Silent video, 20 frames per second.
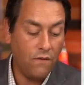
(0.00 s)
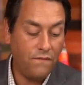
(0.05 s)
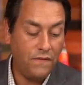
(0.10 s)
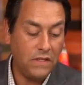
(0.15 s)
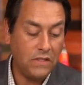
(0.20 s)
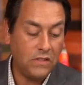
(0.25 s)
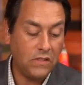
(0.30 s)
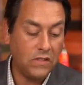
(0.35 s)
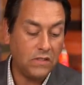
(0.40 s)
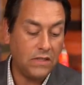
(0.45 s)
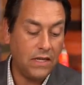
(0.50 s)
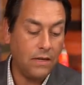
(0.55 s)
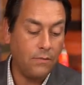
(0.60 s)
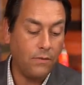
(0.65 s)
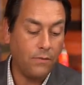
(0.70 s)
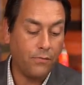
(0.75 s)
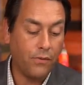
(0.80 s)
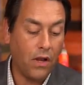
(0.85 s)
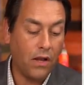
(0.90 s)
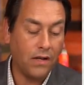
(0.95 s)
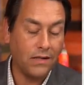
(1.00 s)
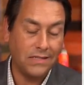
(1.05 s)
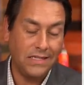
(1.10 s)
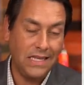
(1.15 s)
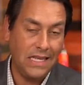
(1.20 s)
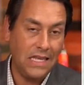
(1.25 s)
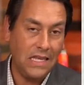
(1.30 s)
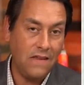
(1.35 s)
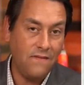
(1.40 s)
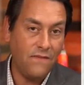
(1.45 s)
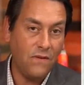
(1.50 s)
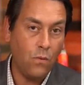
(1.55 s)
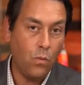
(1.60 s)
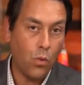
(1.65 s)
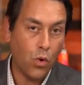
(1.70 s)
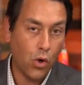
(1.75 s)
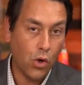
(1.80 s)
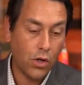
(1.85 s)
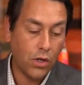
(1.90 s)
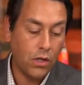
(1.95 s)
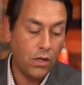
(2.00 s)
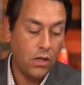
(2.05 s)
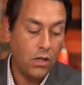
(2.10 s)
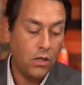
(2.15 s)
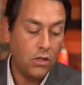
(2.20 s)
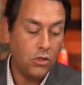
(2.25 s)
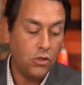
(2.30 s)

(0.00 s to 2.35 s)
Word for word: if these sustainable products even work.